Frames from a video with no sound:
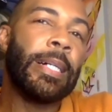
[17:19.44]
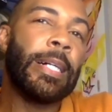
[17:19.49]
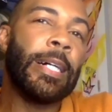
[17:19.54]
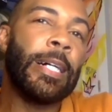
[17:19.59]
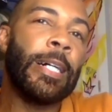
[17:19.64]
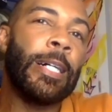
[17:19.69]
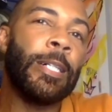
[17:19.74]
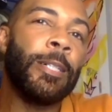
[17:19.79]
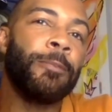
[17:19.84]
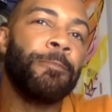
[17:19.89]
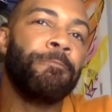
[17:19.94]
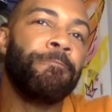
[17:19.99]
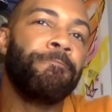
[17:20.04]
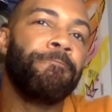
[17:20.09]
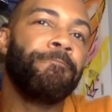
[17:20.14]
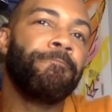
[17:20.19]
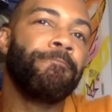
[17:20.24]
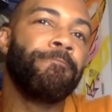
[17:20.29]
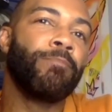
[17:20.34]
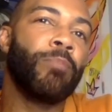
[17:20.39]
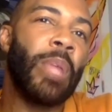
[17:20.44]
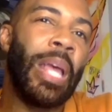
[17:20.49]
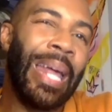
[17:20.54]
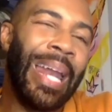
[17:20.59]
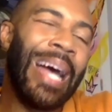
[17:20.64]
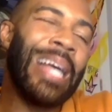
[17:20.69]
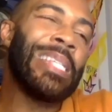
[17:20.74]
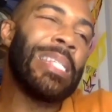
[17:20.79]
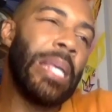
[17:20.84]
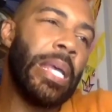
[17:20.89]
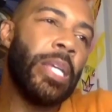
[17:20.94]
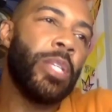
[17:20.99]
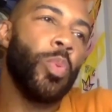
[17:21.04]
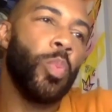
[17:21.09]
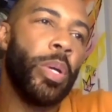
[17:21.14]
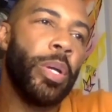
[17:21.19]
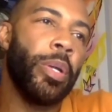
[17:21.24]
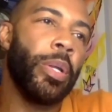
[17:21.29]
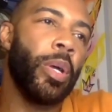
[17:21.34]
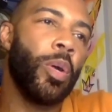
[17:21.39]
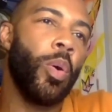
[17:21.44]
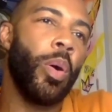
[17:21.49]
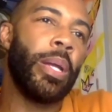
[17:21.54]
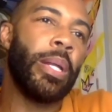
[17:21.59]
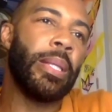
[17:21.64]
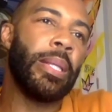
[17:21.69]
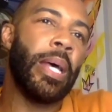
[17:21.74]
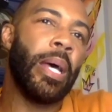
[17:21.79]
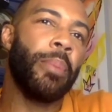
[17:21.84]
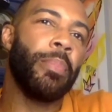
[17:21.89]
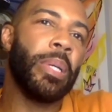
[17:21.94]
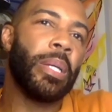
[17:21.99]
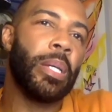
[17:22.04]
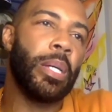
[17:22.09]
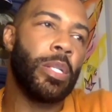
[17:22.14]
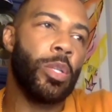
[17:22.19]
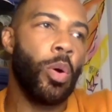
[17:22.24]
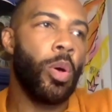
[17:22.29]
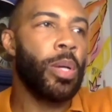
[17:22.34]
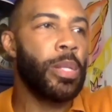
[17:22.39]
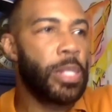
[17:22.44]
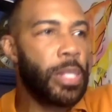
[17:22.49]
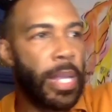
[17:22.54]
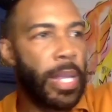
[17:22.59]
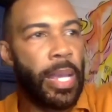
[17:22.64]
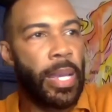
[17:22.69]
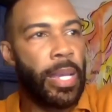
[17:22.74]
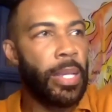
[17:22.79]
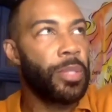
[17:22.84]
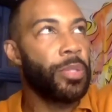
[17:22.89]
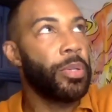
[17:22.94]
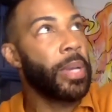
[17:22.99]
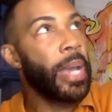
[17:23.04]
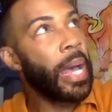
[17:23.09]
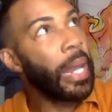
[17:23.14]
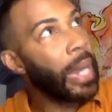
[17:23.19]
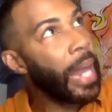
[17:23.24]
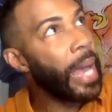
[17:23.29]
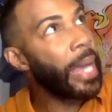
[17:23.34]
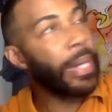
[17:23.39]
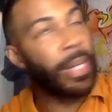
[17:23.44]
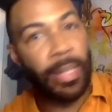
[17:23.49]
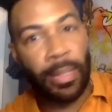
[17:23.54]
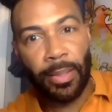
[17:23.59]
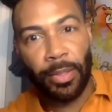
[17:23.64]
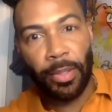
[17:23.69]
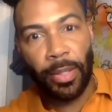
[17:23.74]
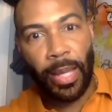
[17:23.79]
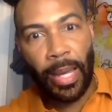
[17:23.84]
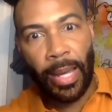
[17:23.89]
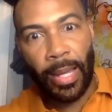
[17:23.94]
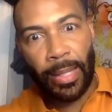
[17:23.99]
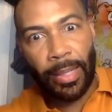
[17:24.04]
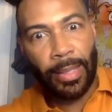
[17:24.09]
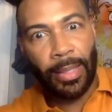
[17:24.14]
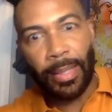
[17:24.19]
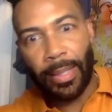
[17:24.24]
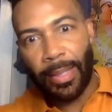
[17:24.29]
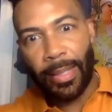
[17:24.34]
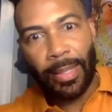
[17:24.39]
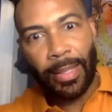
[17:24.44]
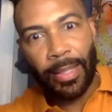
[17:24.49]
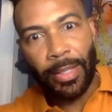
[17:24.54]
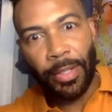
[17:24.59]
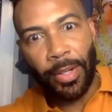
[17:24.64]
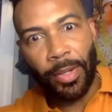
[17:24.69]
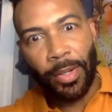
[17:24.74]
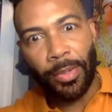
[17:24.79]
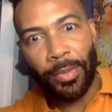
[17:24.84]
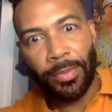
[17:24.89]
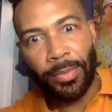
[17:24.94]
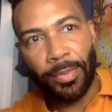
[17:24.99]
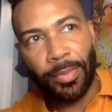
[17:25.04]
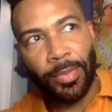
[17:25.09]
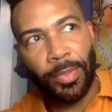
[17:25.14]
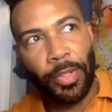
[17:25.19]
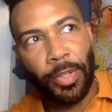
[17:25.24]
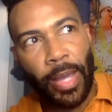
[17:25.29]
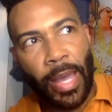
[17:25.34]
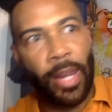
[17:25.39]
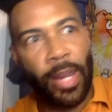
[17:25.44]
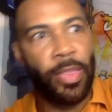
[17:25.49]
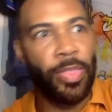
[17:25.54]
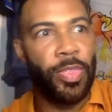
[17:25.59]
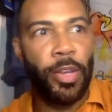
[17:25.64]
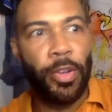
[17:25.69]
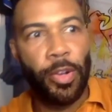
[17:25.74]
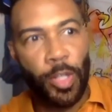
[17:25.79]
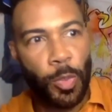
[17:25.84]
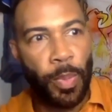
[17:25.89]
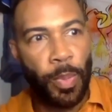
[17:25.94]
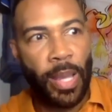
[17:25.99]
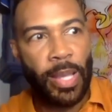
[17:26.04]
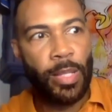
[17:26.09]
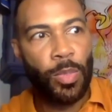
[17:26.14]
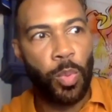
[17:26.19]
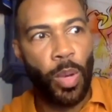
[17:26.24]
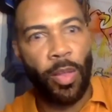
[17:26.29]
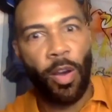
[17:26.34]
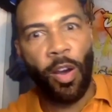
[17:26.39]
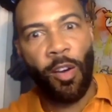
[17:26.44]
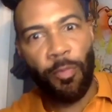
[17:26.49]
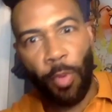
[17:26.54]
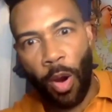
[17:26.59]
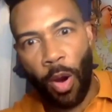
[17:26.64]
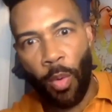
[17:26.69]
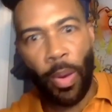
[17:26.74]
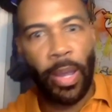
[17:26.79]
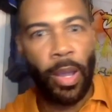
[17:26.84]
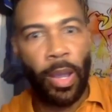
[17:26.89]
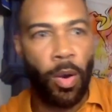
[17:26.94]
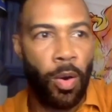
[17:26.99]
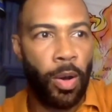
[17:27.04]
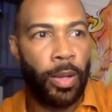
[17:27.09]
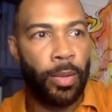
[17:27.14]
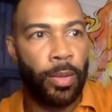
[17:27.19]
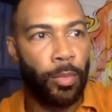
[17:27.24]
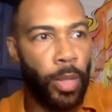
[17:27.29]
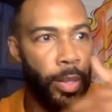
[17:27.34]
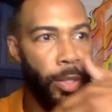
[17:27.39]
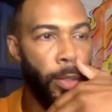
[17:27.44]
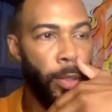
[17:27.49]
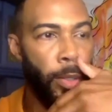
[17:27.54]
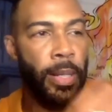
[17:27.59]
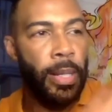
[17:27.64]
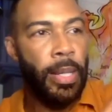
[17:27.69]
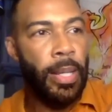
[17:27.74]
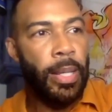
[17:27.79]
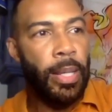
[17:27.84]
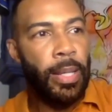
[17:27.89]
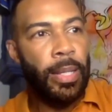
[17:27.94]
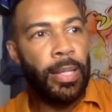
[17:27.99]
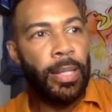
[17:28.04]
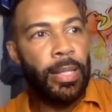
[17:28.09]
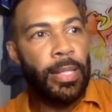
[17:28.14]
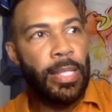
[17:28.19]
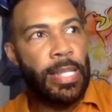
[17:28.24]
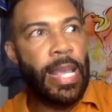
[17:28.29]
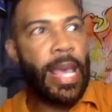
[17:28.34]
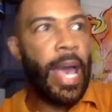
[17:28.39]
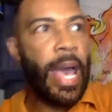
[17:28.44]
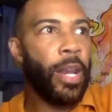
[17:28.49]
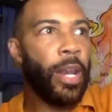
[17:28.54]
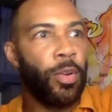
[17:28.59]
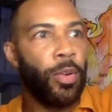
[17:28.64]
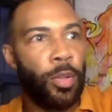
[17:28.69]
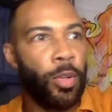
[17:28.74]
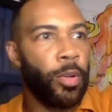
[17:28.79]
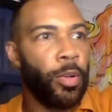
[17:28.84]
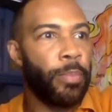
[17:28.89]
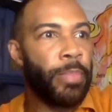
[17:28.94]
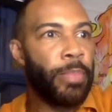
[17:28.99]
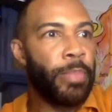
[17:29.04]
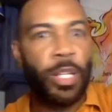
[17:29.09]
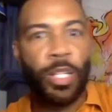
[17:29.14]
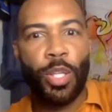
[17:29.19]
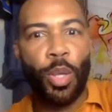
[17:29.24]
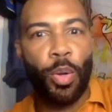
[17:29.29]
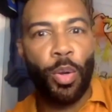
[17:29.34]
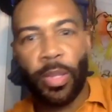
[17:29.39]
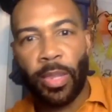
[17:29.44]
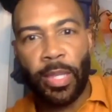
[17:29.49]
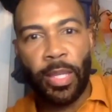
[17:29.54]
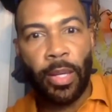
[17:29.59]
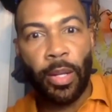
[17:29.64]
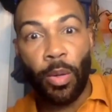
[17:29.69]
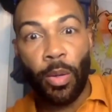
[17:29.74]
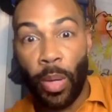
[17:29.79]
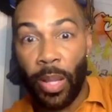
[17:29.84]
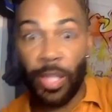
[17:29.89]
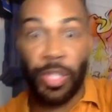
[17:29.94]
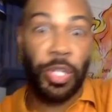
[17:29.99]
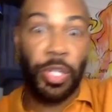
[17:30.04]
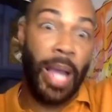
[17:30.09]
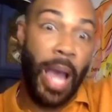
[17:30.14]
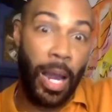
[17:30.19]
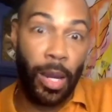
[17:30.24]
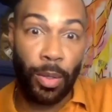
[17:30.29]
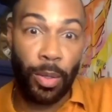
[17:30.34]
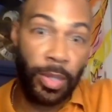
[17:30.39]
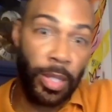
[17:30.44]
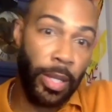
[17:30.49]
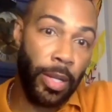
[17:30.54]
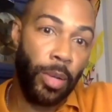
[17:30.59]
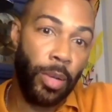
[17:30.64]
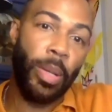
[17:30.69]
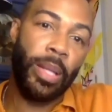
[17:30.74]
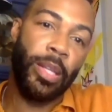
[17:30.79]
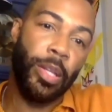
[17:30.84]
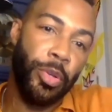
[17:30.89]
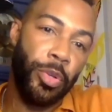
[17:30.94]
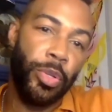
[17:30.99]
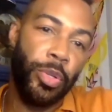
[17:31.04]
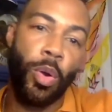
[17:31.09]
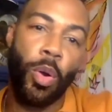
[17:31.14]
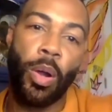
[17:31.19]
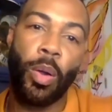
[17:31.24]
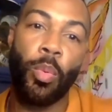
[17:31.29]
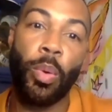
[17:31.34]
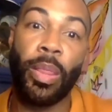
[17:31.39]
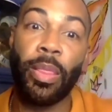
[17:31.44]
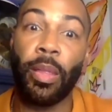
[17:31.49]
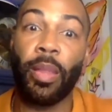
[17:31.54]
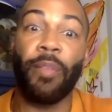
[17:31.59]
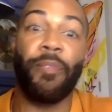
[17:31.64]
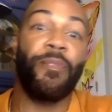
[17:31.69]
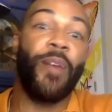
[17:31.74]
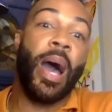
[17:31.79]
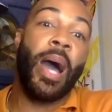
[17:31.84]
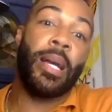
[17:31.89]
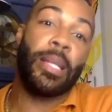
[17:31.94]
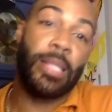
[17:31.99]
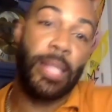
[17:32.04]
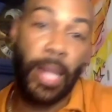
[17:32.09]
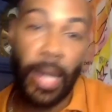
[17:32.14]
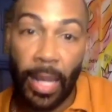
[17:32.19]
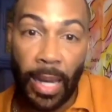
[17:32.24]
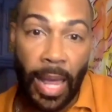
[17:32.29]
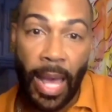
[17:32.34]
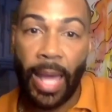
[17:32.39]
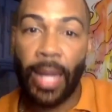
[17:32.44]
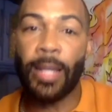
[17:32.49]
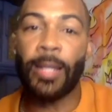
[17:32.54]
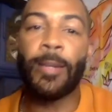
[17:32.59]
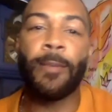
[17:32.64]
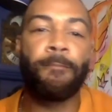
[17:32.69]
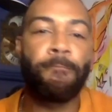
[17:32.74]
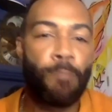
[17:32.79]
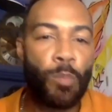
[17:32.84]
um, and I say it's weird to coin it that, because on stage, you got lighting, you got, you know, you're at a theater space, whether off-Broadway on, whether Seattle or Minnesota theater, whether Chicago theater, whether New York, whether Fox in Atlanta,